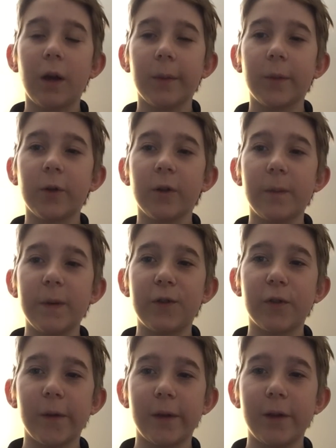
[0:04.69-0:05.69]
I'm going to be
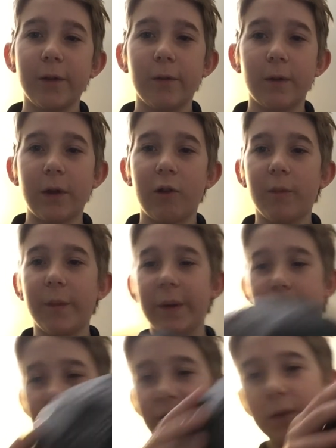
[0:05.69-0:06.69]
showing you how I
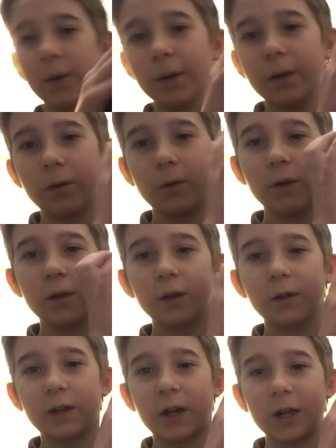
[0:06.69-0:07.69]
made my very own
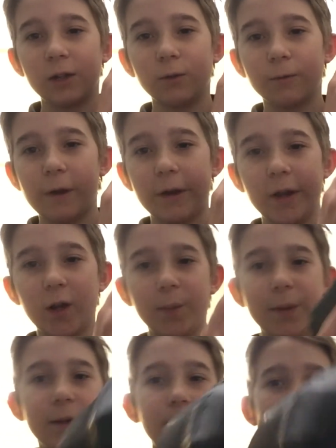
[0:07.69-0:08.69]
Kylo Ren helmet.